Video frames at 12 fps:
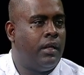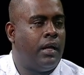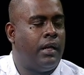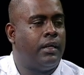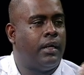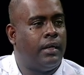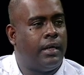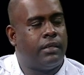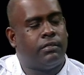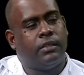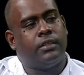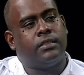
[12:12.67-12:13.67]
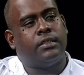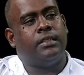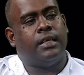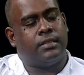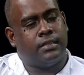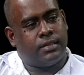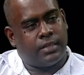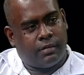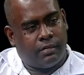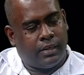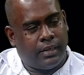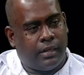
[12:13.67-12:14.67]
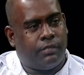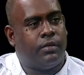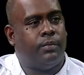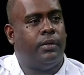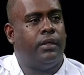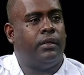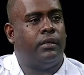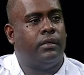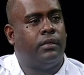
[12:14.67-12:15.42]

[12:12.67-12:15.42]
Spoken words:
and the collateral doesn't necessarily have to be